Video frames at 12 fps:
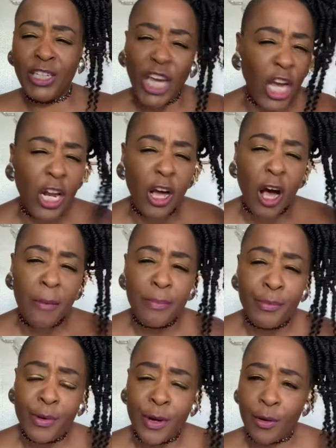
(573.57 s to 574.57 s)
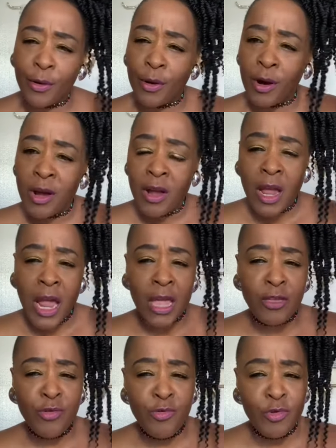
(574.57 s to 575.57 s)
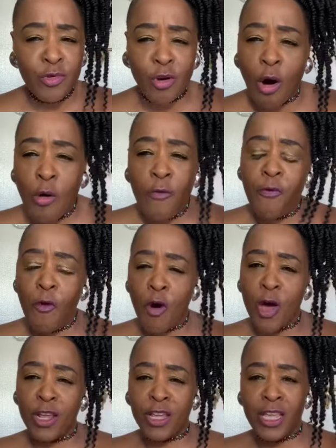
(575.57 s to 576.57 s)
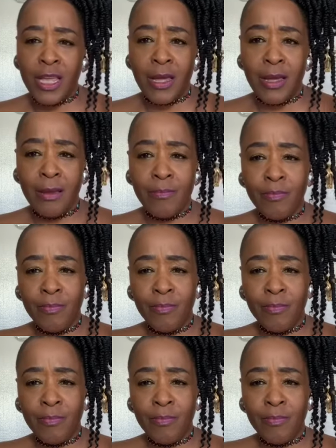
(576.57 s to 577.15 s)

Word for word: Get up, girl. And you go for it again.